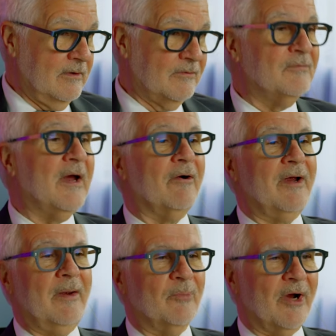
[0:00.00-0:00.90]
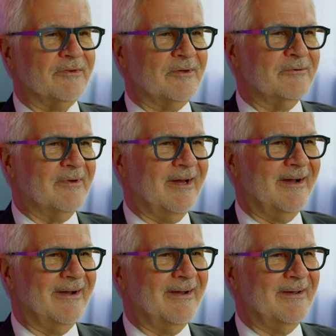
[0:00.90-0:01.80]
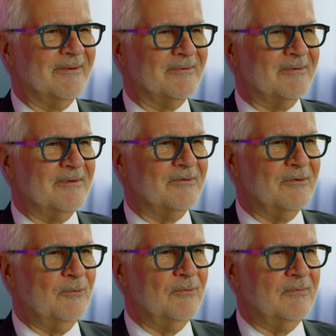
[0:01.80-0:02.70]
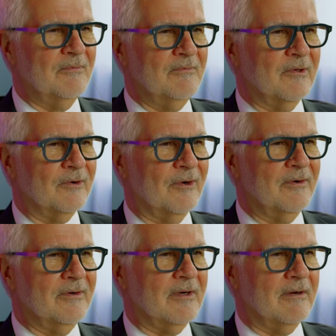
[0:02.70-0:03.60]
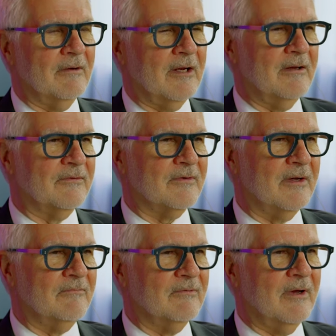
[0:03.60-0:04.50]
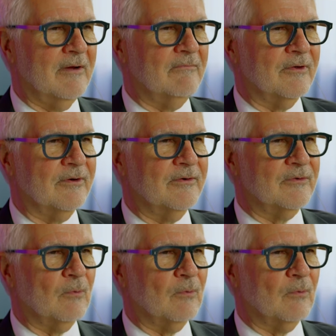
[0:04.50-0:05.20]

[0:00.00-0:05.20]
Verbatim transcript: is very impressive, uh, as as you've learned, and I guess I've I've learned as